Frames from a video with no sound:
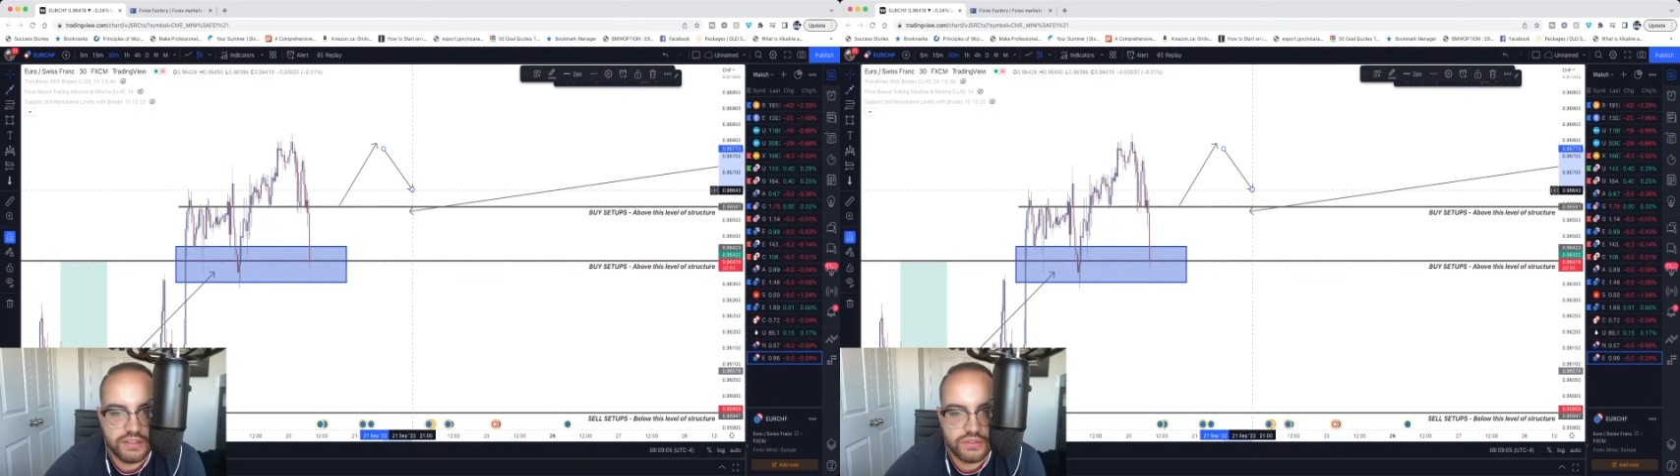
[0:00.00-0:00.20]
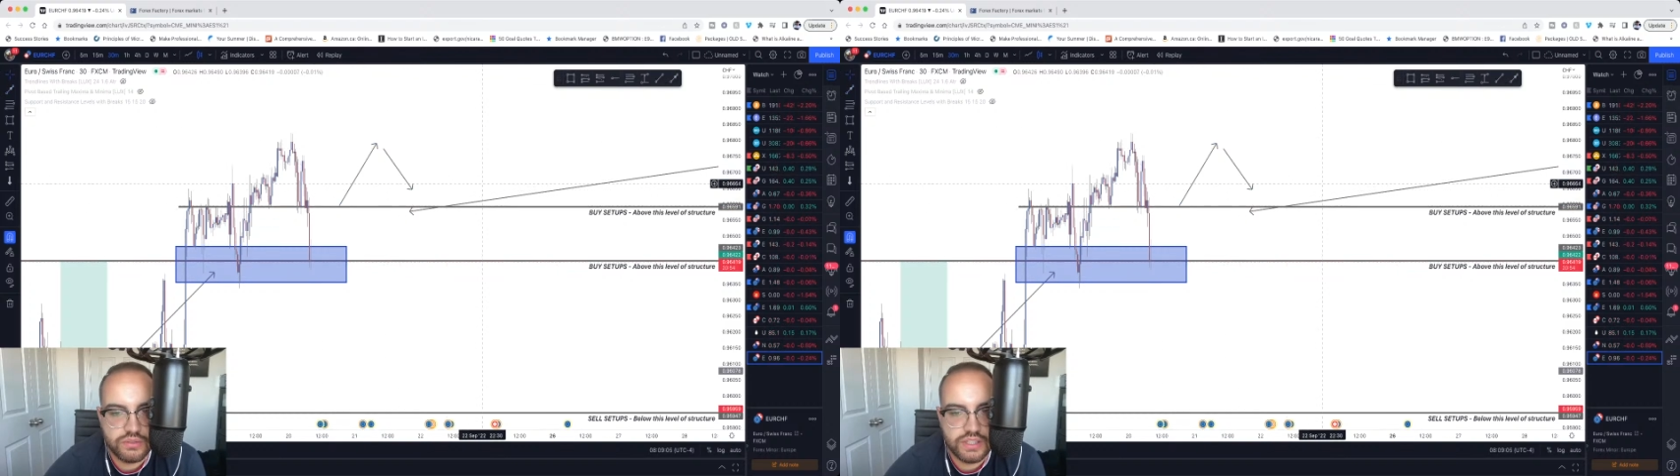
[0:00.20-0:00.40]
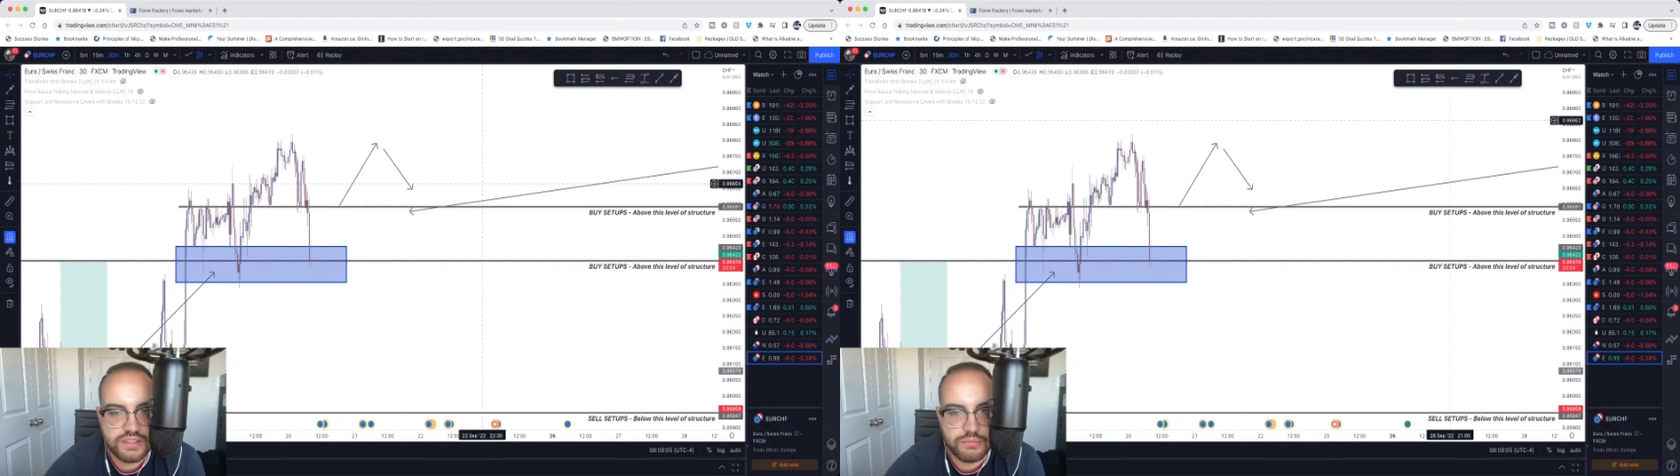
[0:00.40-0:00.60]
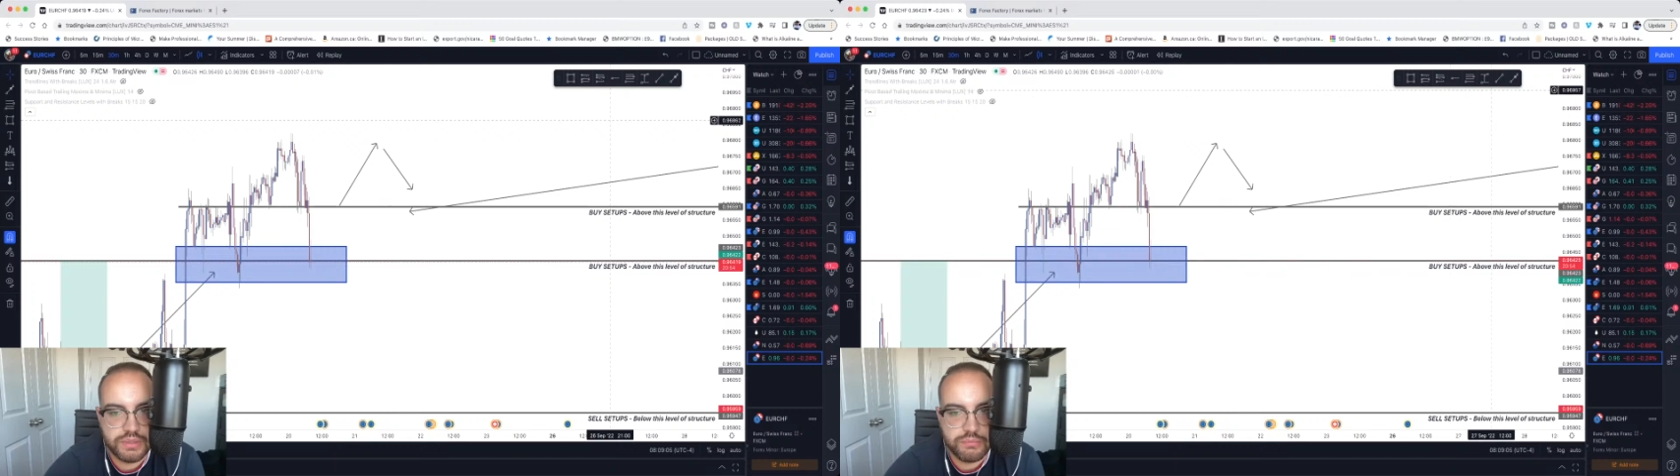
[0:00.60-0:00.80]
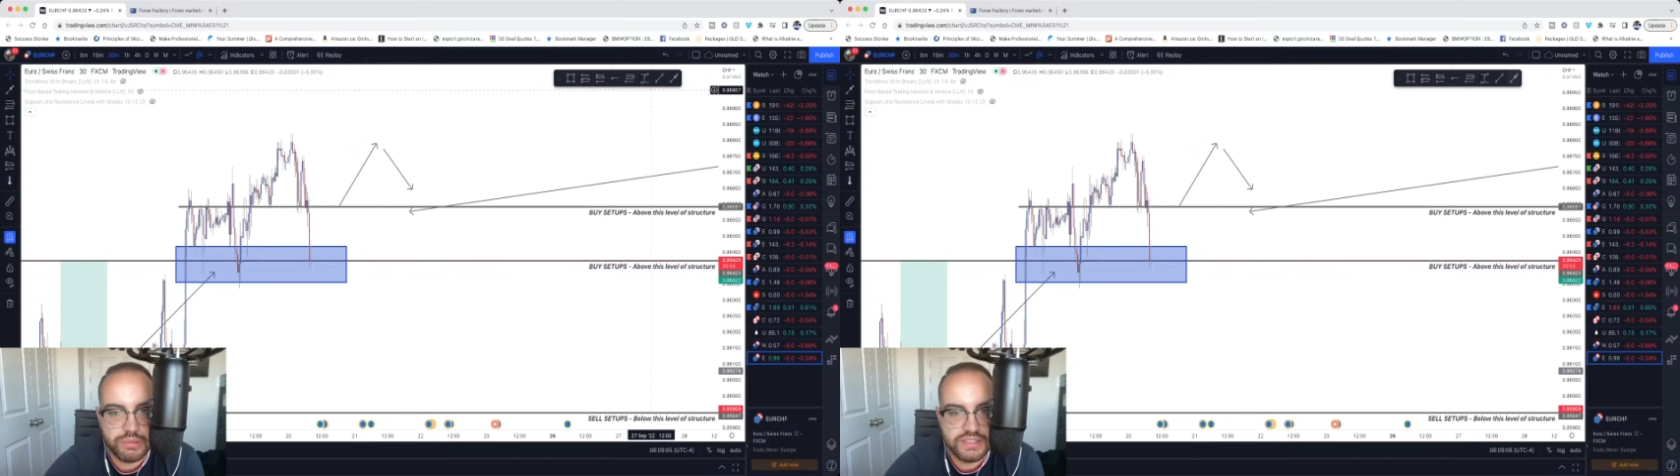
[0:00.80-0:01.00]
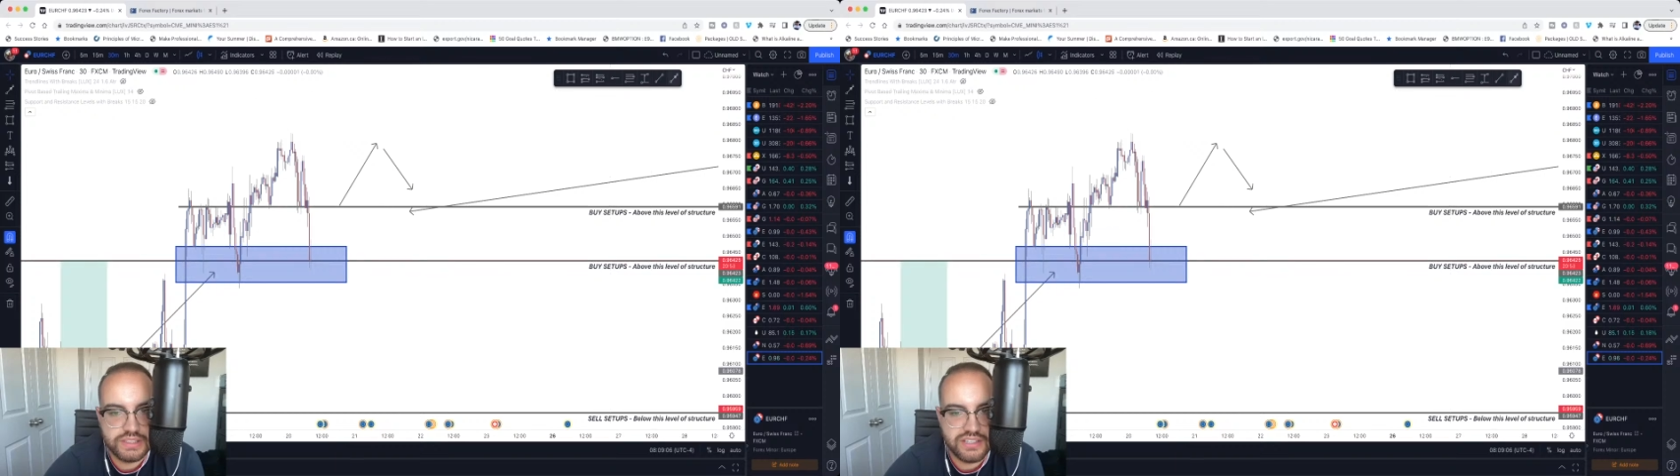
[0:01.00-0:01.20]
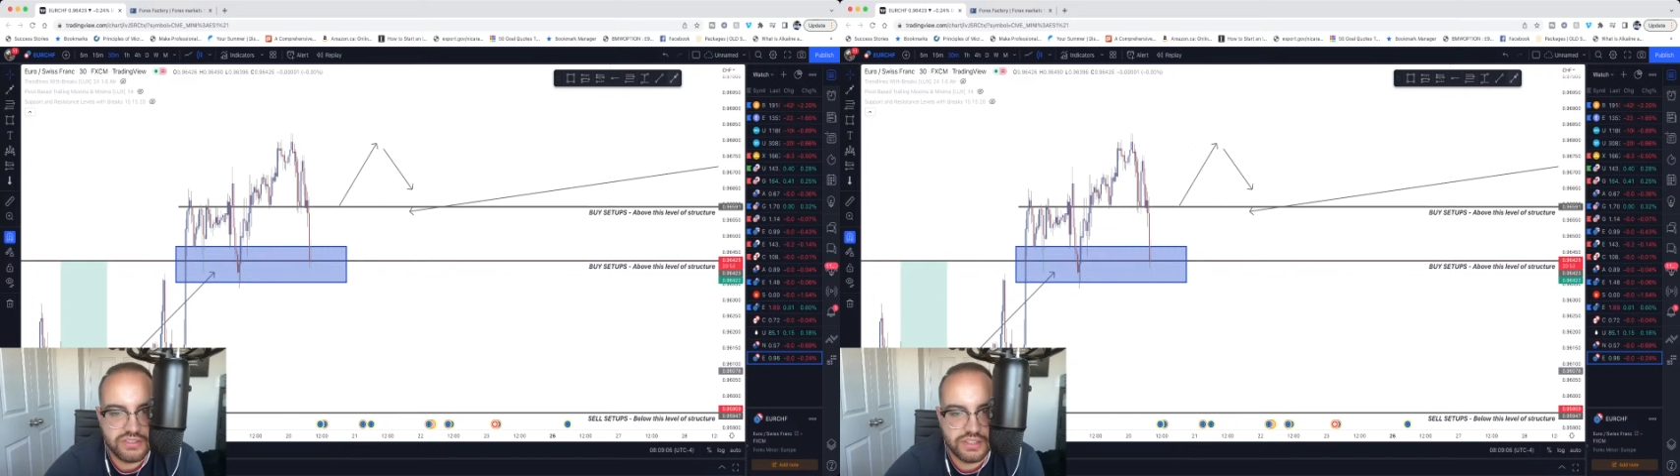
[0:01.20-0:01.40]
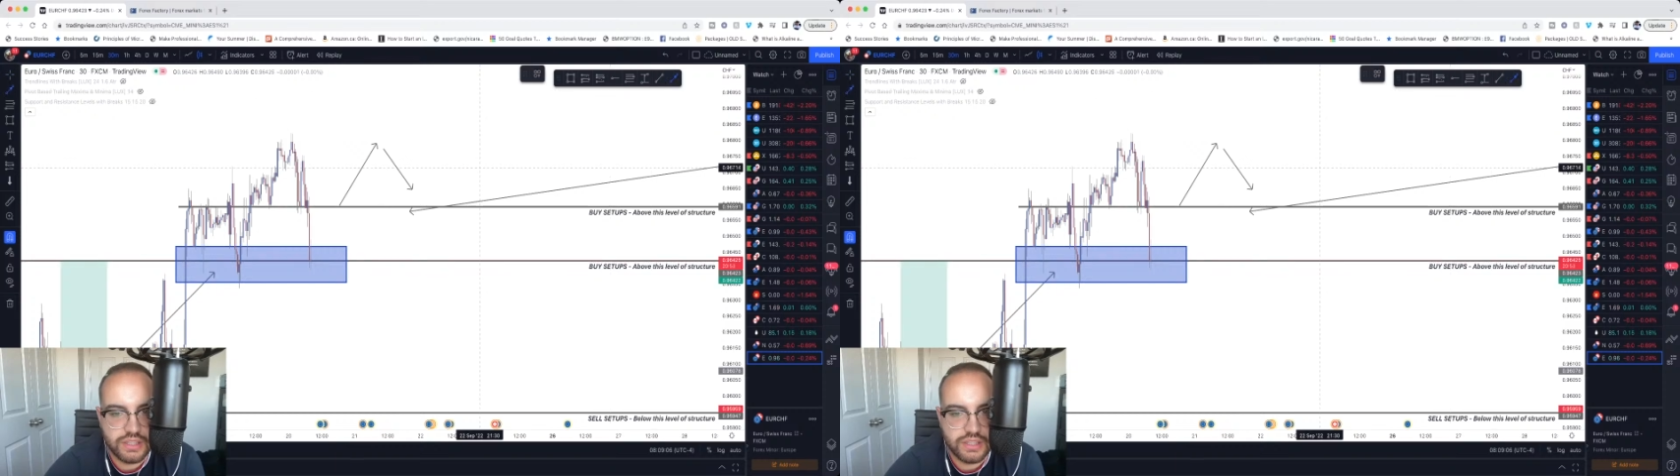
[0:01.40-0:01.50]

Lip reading: So that's something potentially